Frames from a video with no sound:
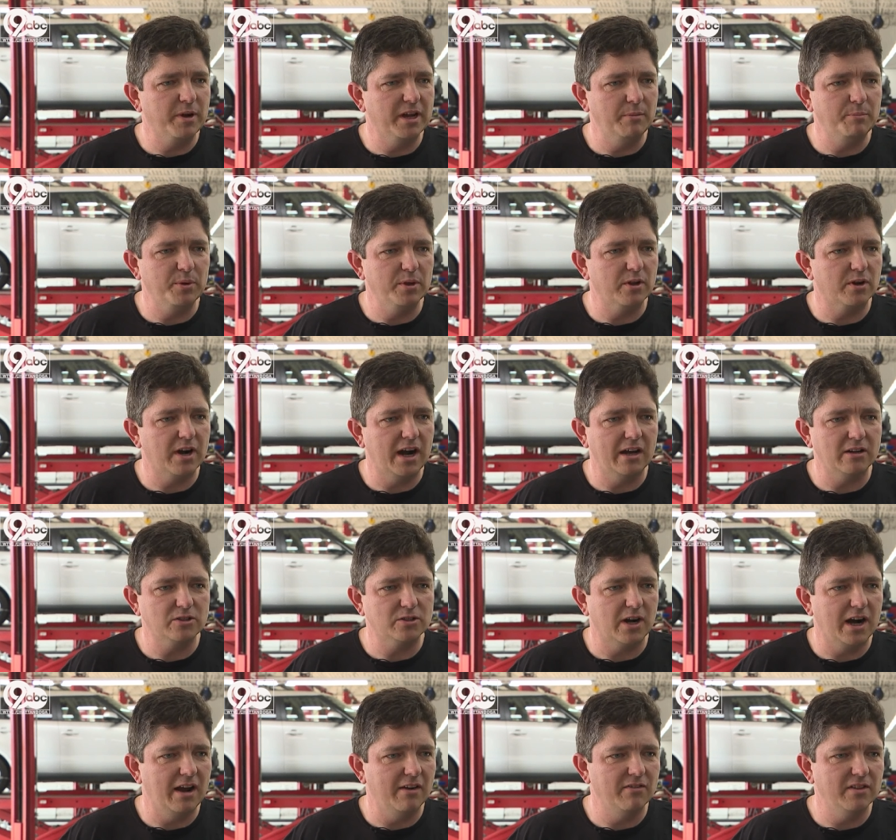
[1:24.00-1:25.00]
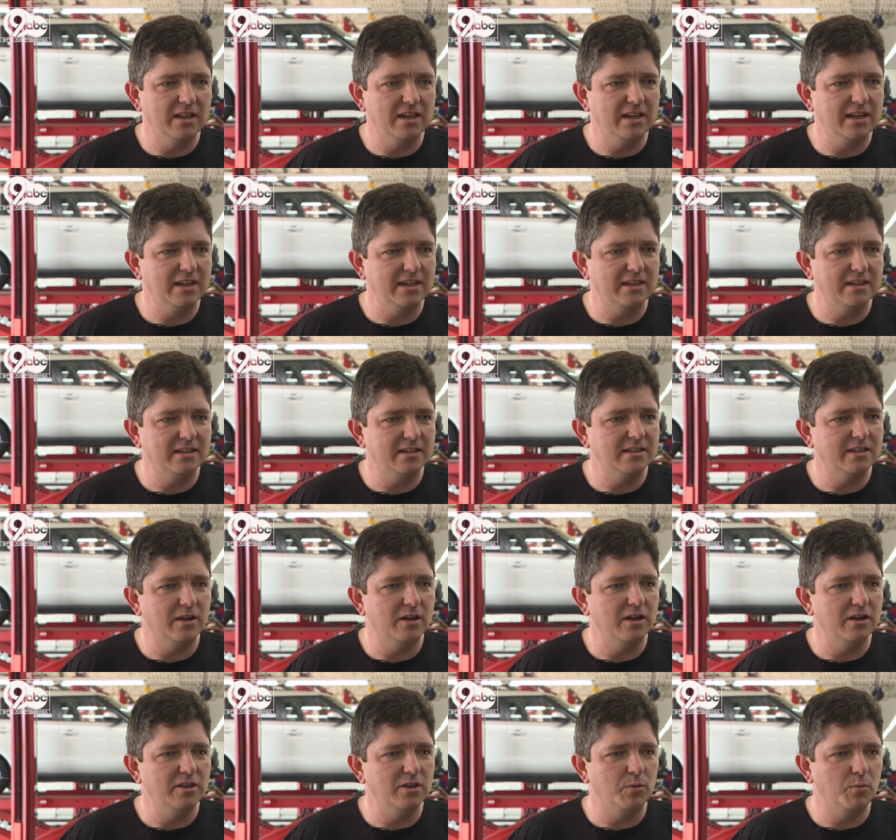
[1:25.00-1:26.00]
people are out traveling and
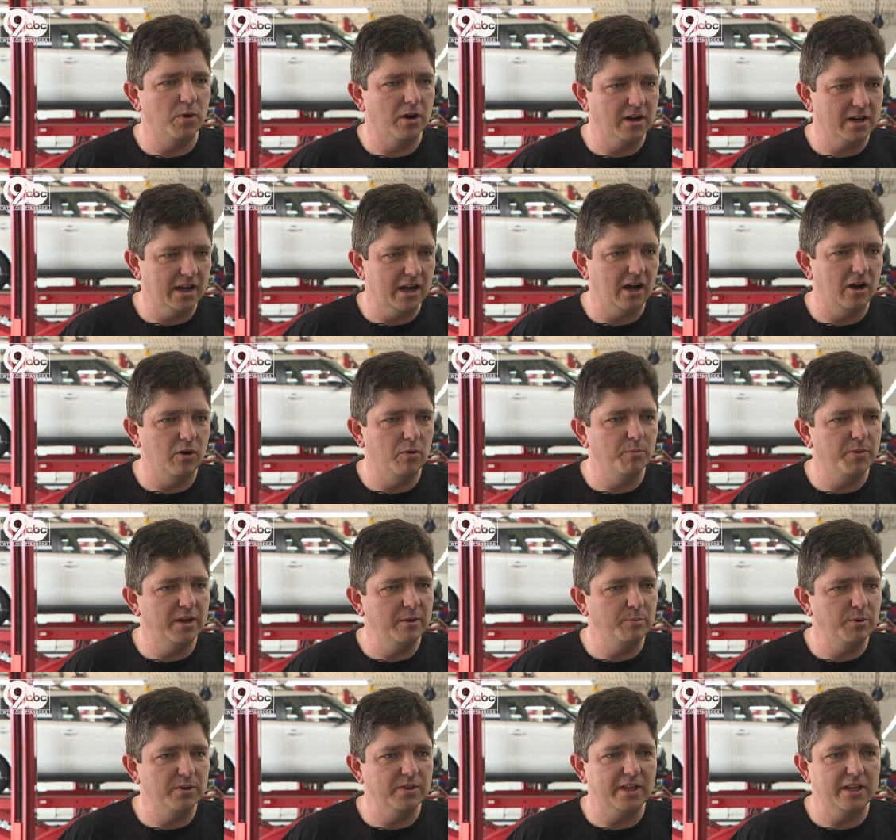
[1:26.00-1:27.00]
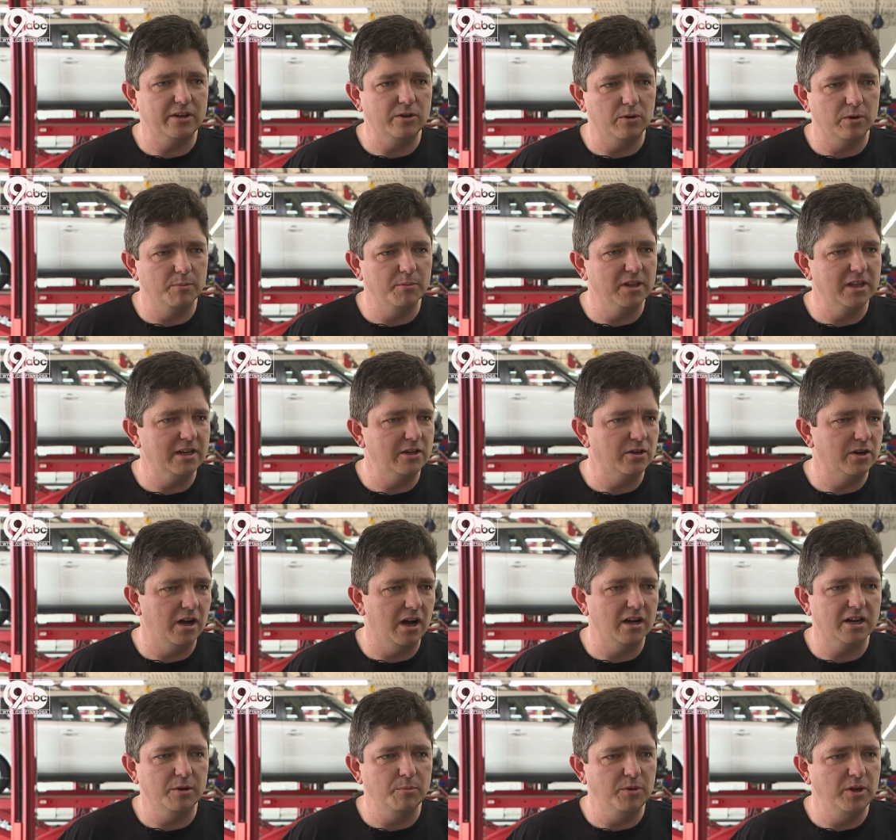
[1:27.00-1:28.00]
the, the work at home people that normally are
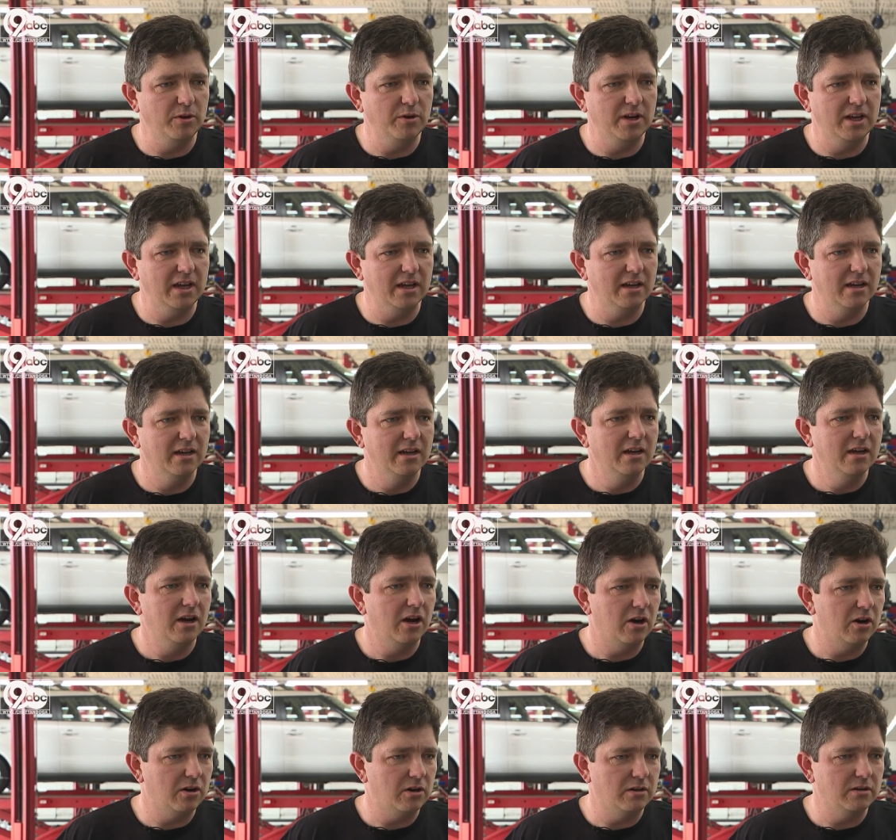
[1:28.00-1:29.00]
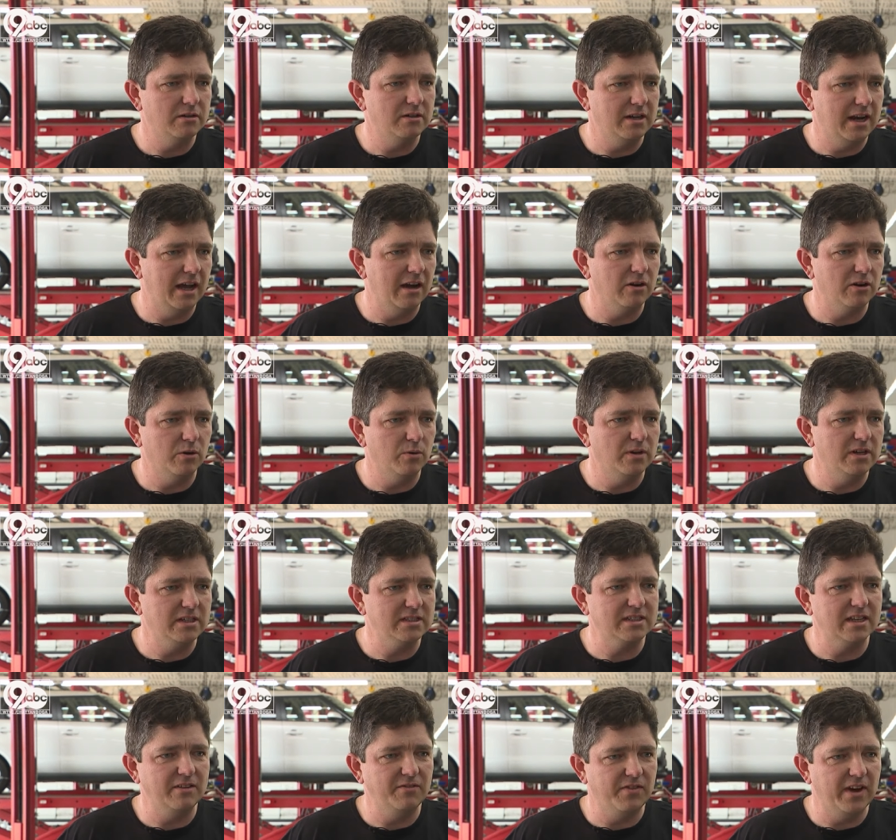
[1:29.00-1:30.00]
not commuting are now going to
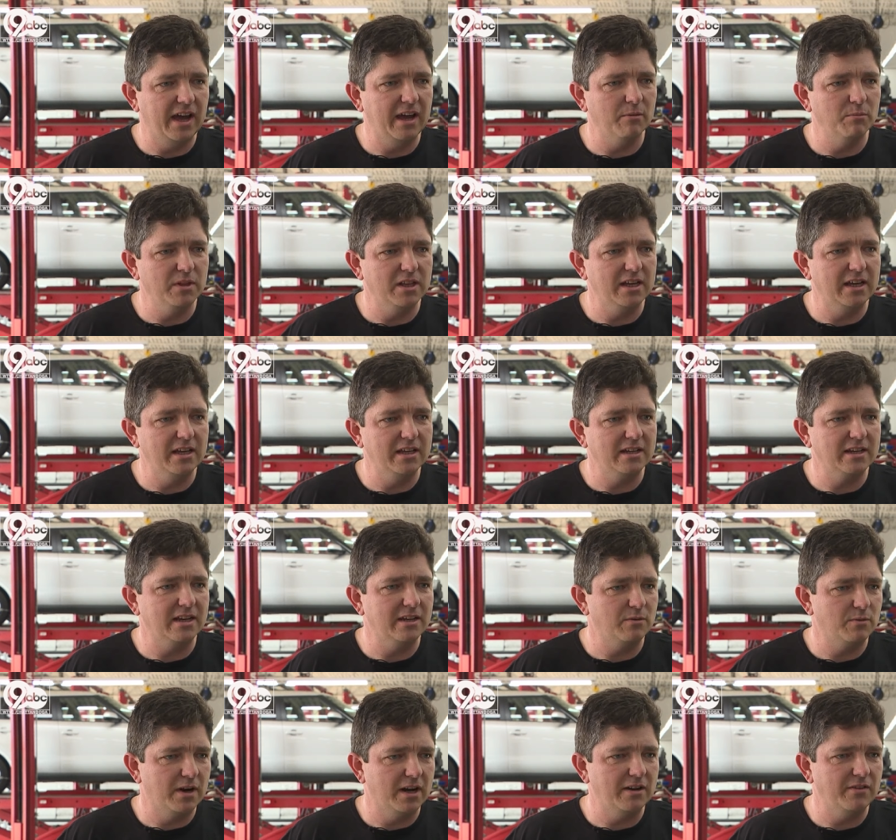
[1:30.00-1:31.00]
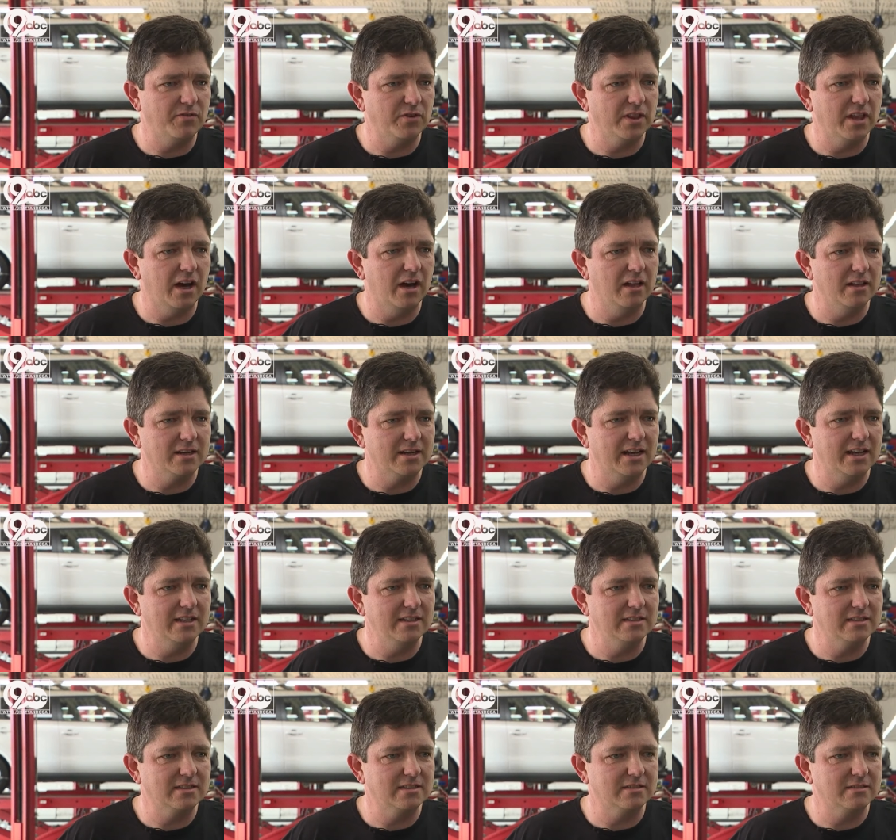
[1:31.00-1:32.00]
see family and getting ready for the
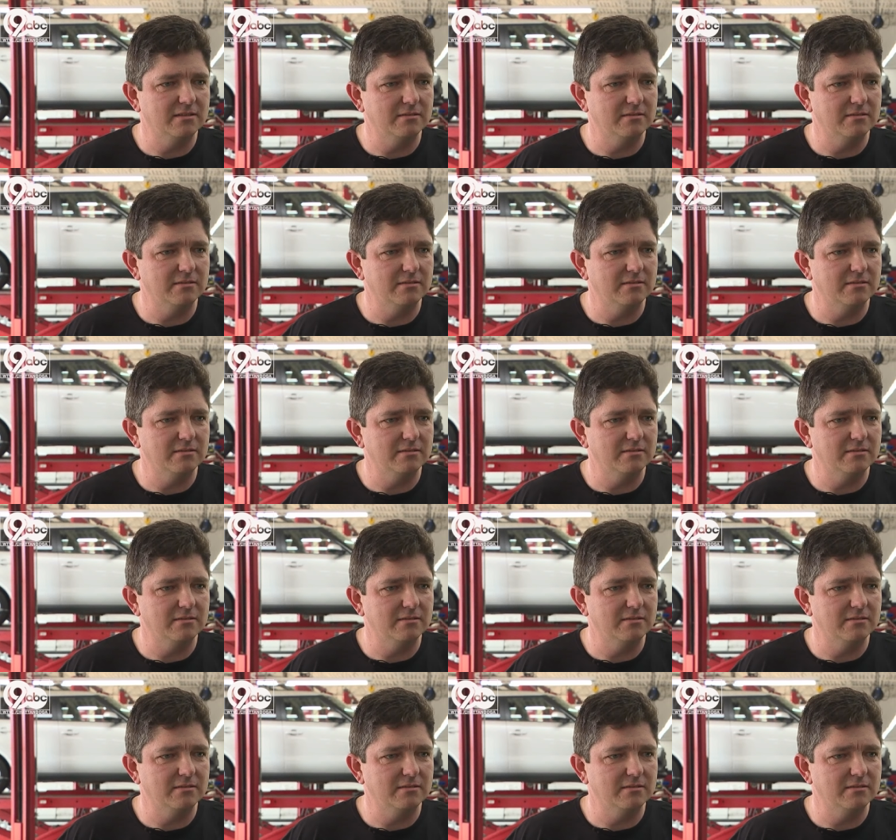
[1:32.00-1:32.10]
holidays